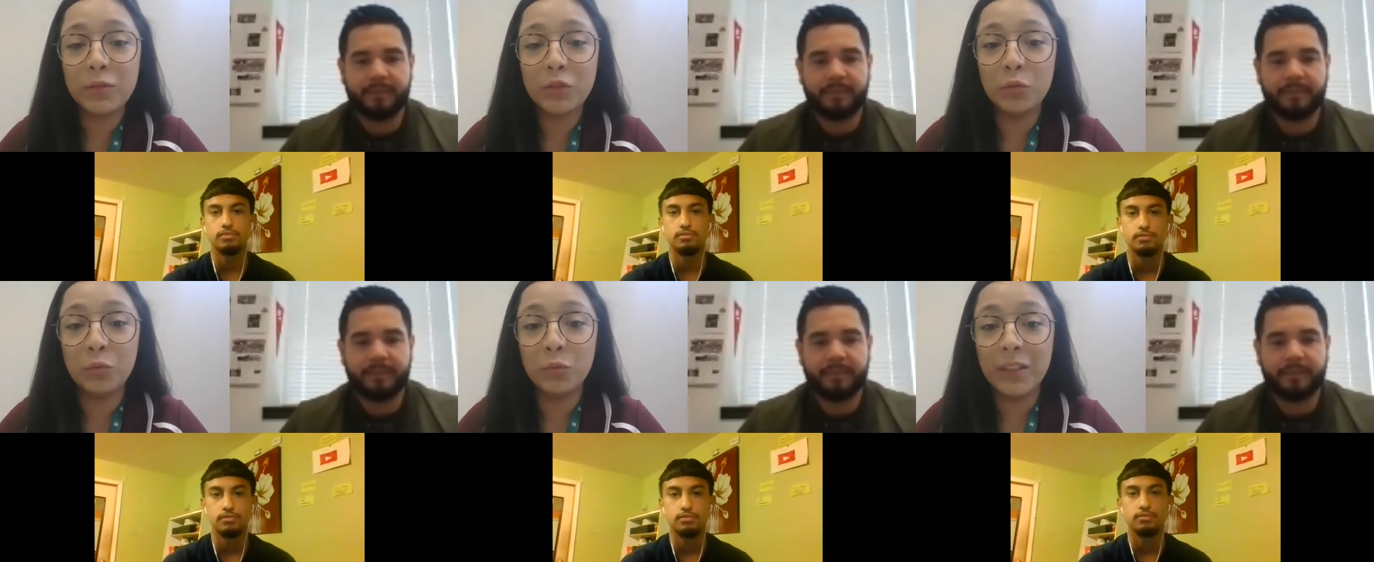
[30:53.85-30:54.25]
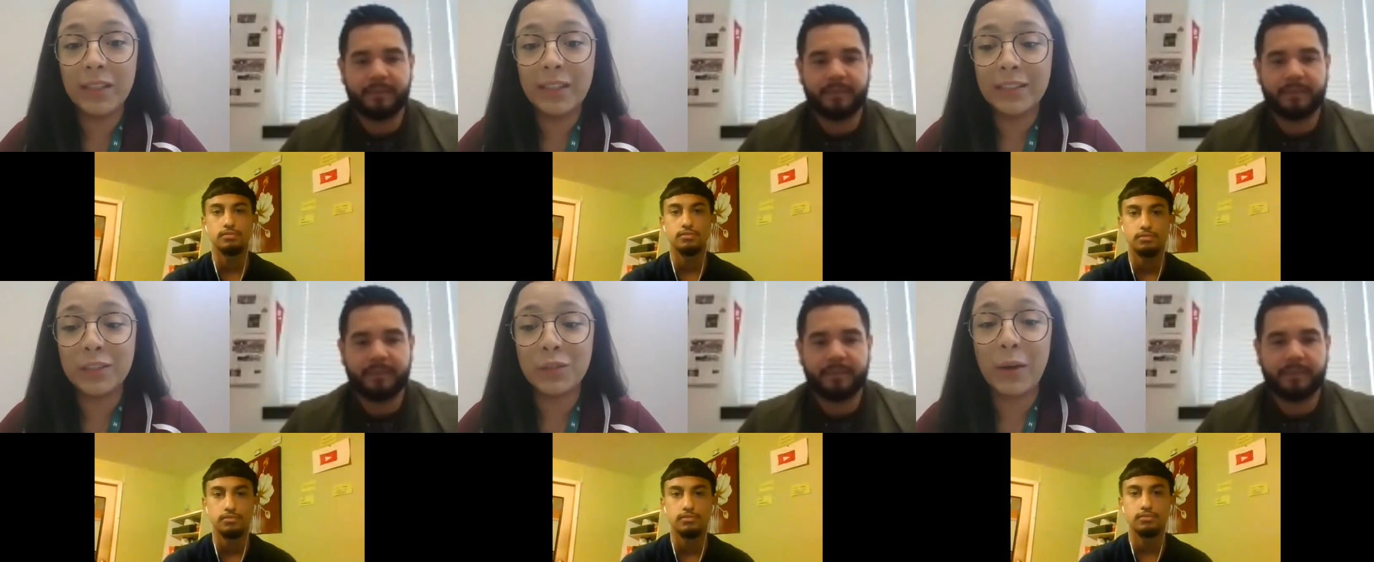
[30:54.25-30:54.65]
Speaker 1: to
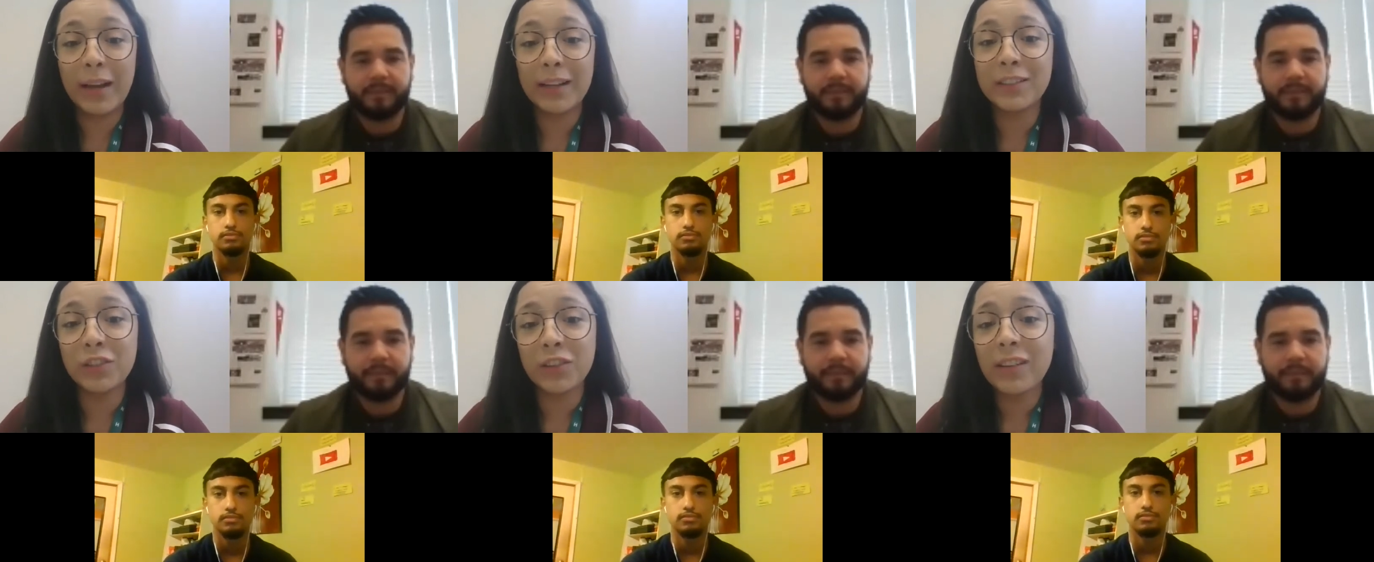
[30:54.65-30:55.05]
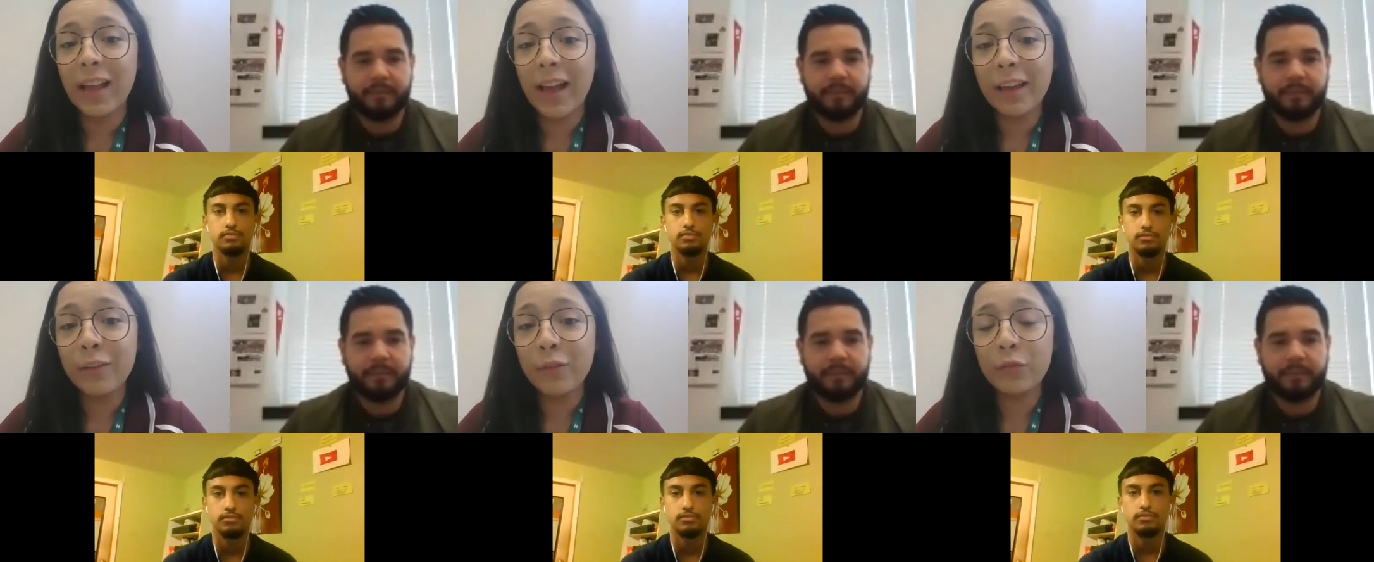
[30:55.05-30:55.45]
really direct your
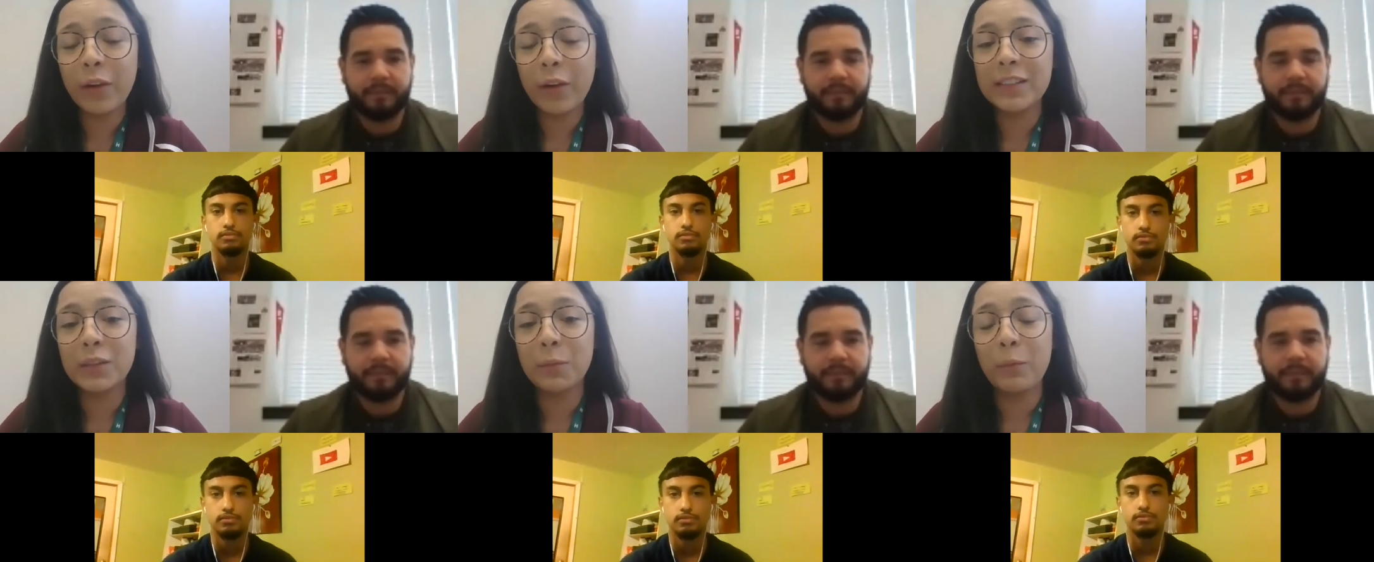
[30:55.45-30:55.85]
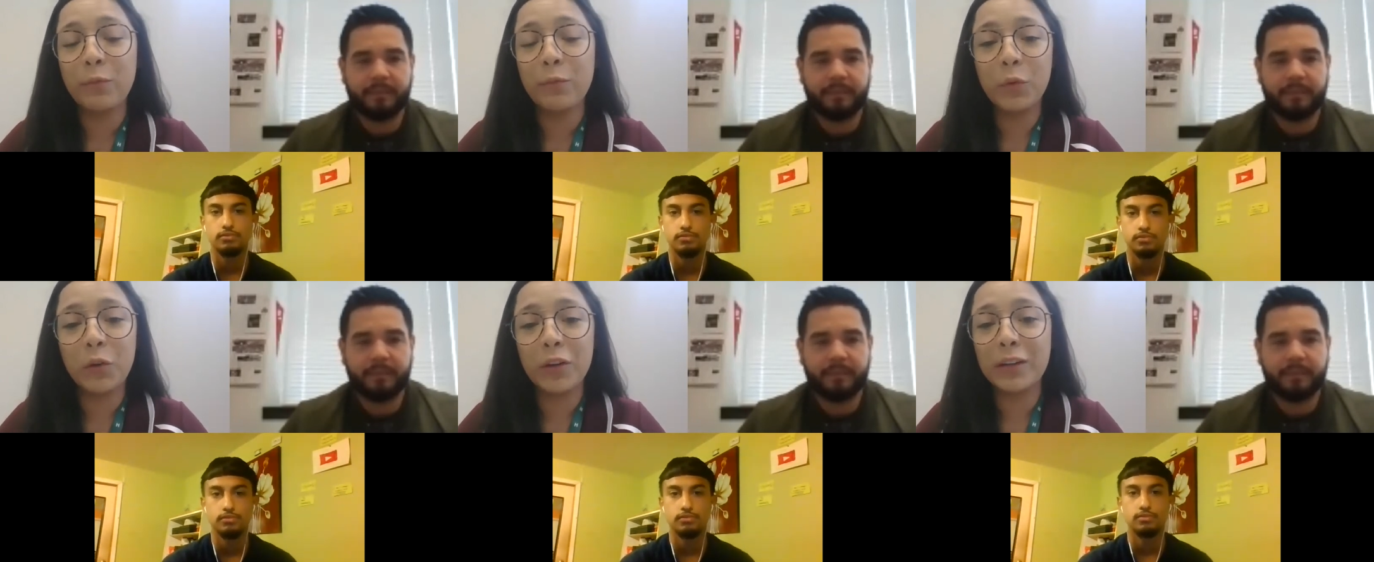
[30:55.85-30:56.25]
life right so
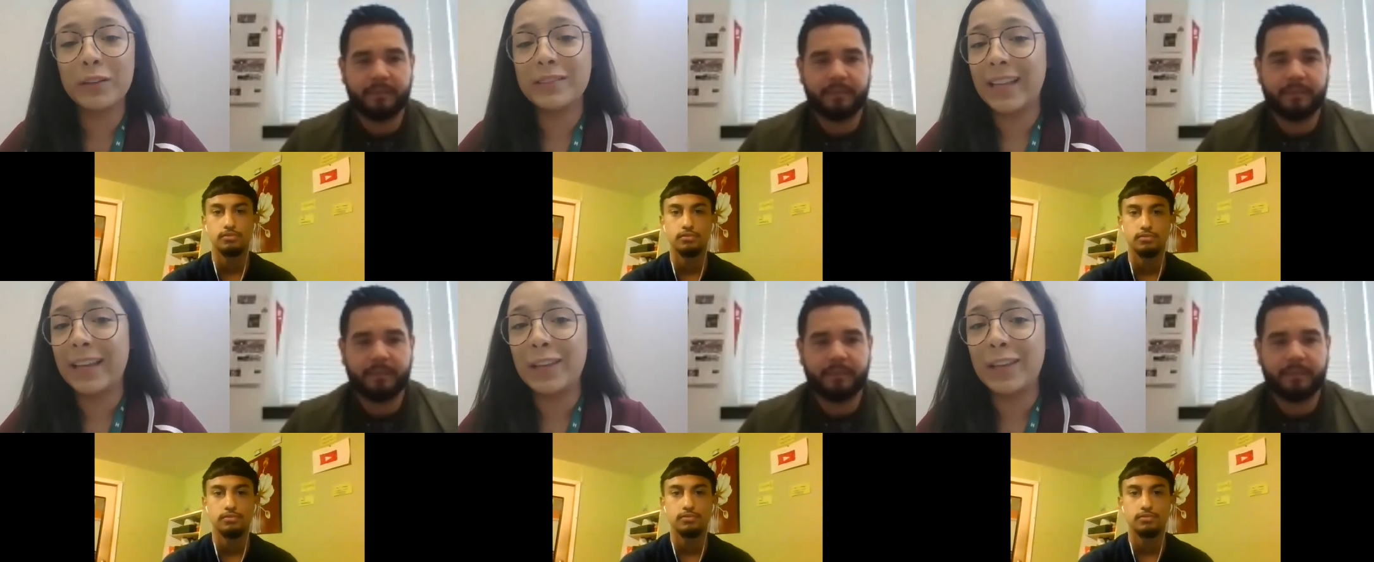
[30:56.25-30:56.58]
before it's like